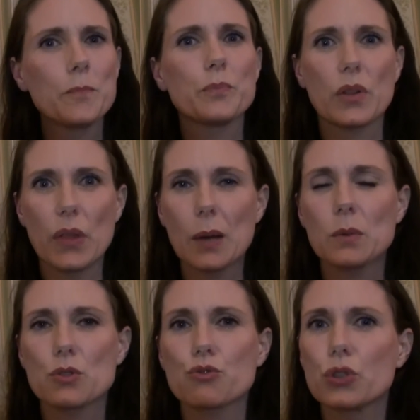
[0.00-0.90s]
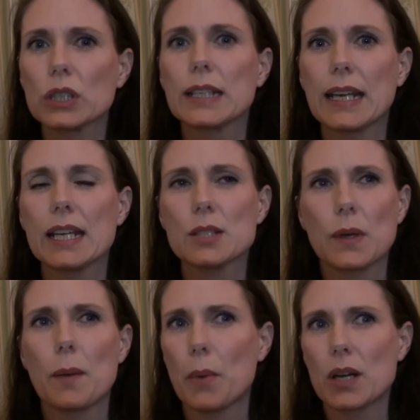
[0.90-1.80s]
but that one's really nice
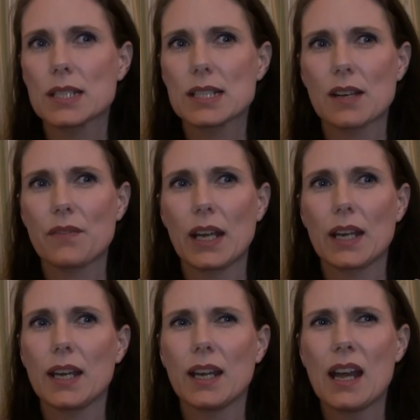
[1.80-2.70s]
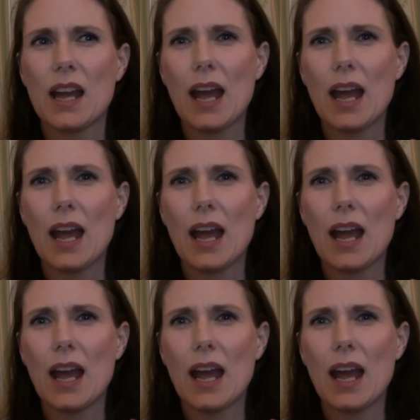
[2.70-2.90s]
when it burns it's a very